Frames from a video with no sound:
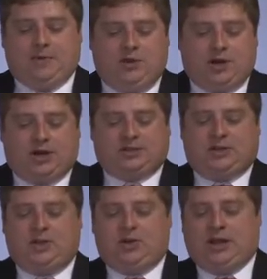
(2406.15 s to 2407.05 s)
You can
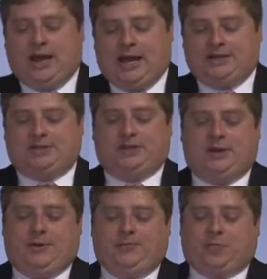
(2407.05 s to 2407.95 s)
also utilize
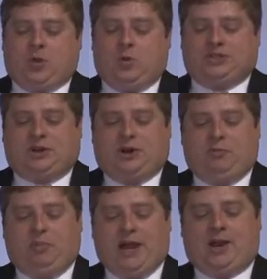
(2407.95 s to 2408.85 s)
what's
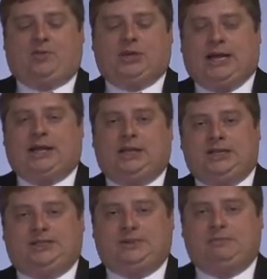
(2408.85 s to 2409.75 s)
called
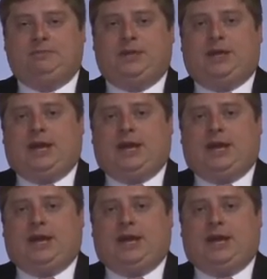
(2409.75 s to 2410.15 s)
parallelism,